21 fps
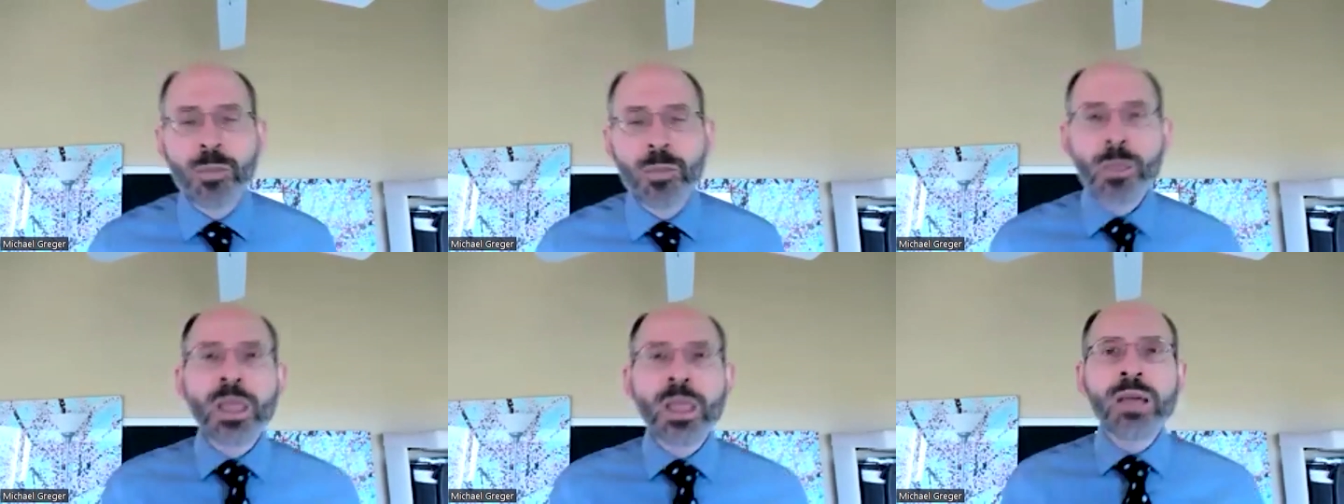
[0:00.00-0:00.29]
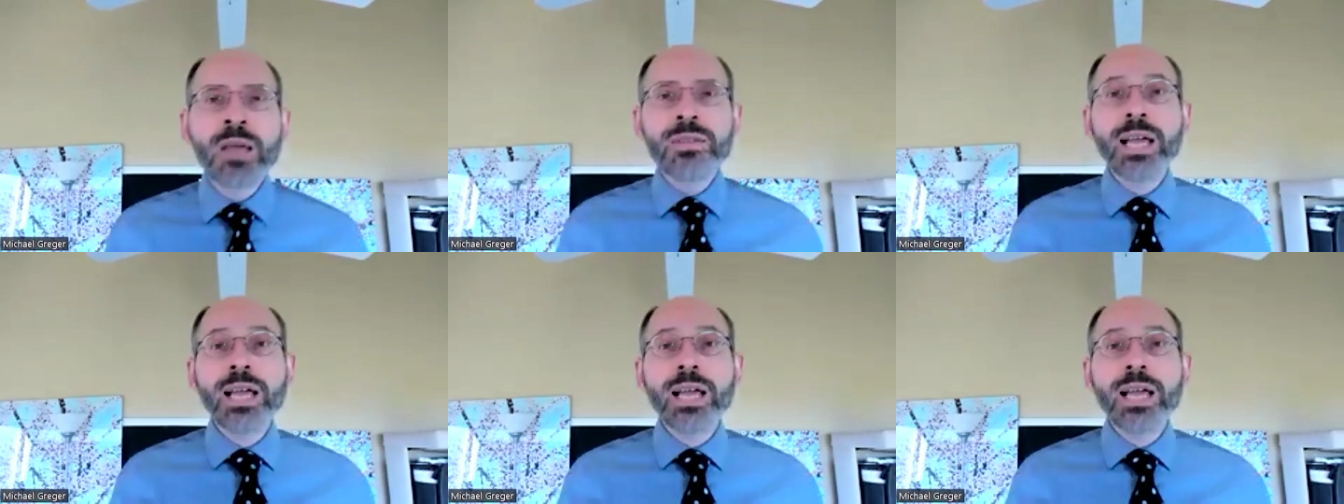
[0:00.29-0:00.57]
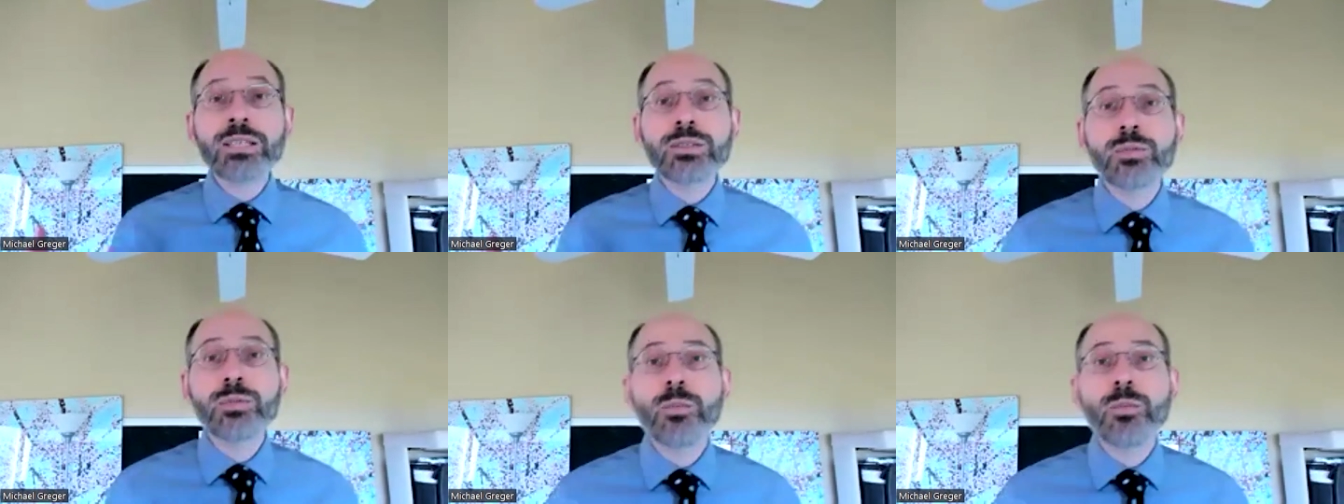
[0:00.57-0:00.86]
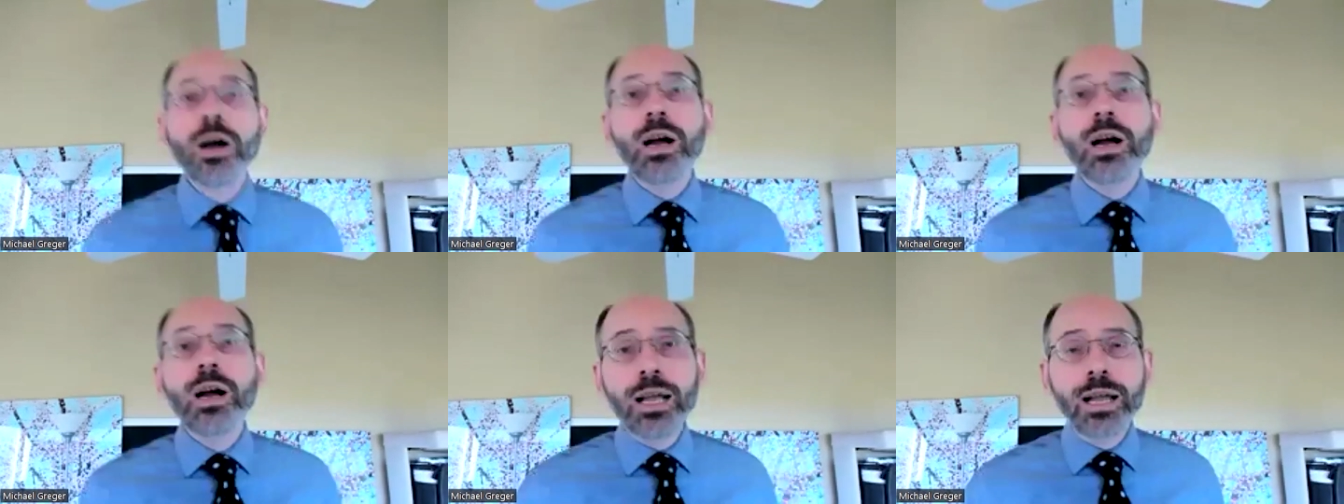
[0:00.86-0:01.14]
That's
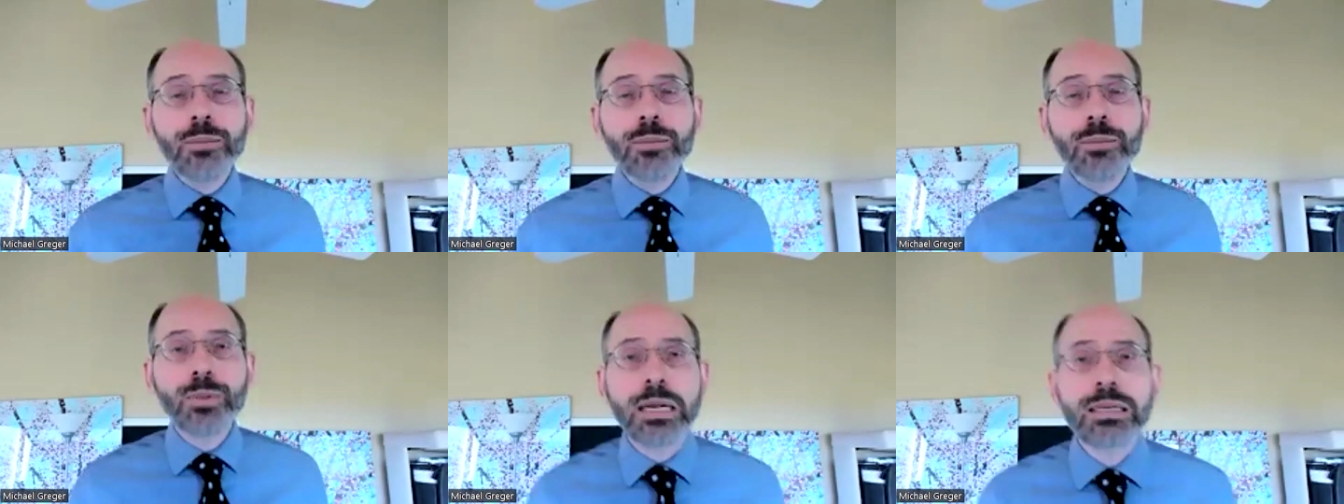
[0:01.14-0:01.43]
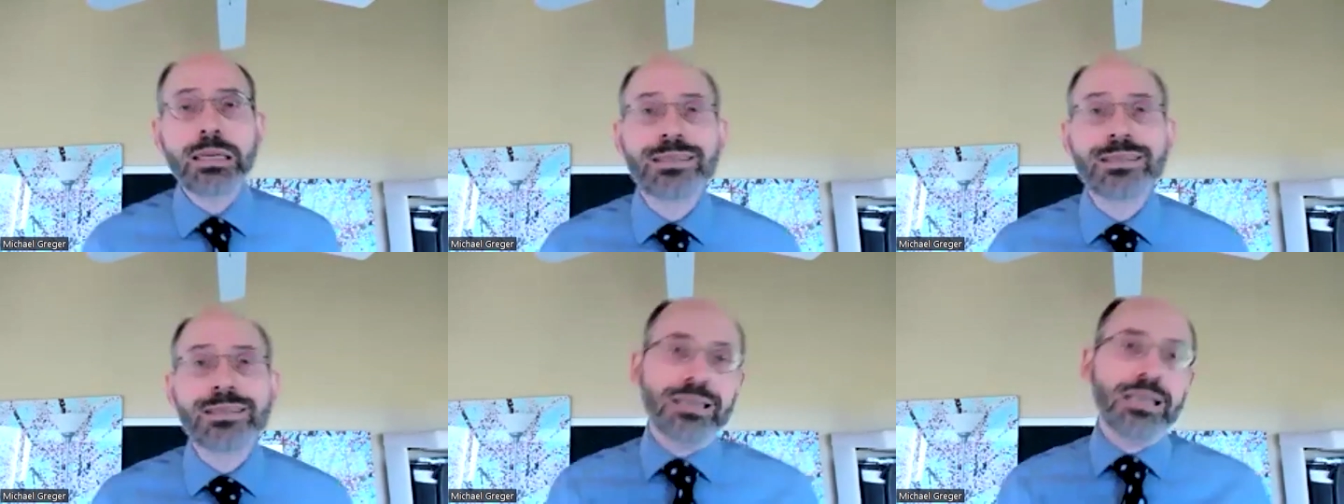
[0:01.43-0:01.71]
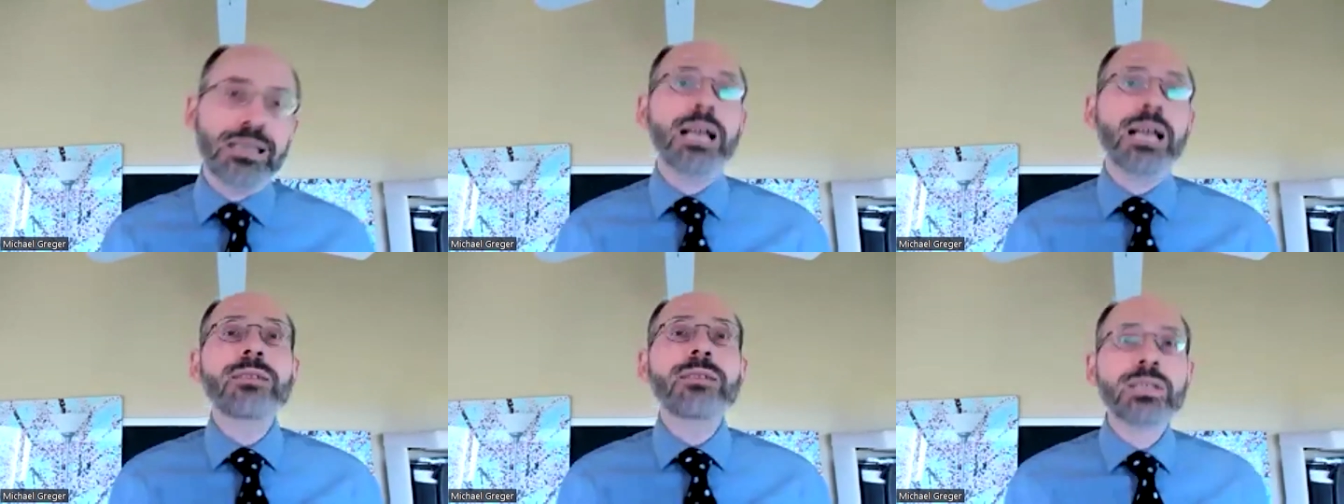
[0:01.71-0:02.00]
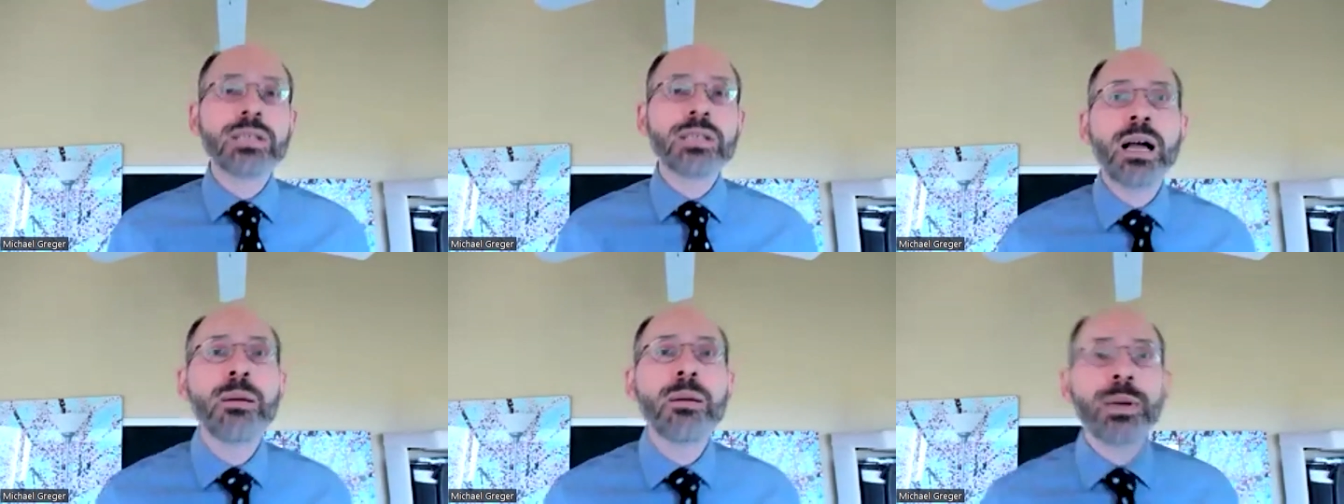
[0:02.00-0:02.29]
why I practice lifestyle
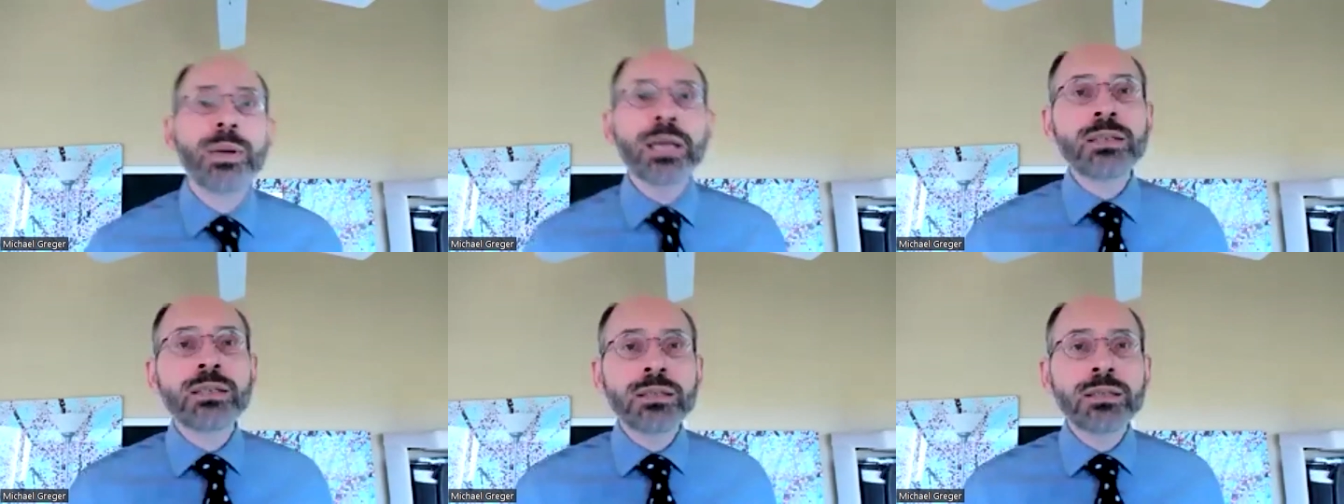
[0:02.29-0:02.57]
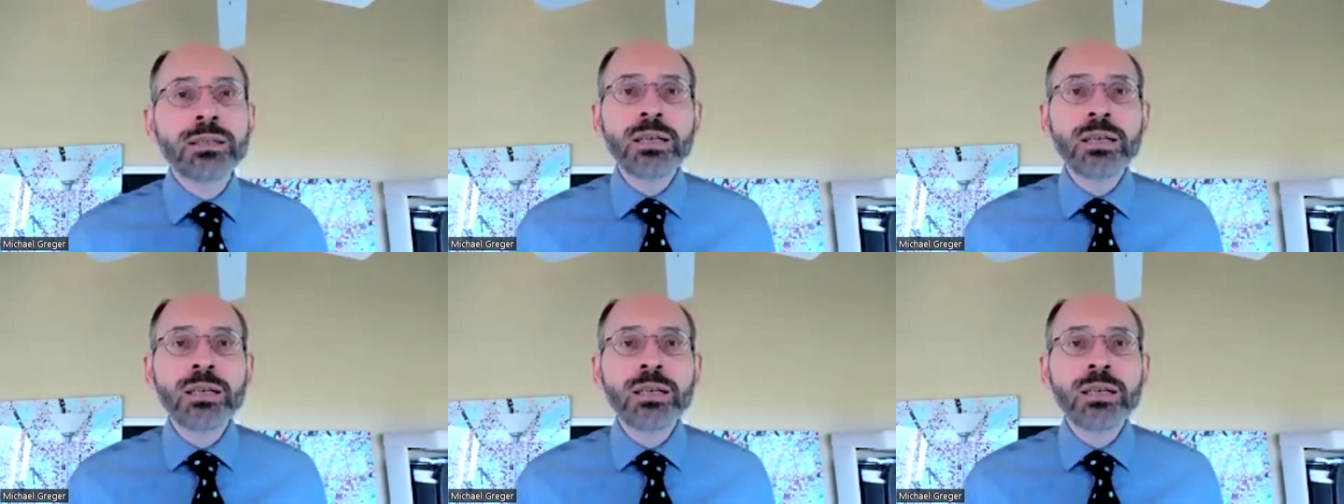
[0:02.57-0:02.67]
medicine,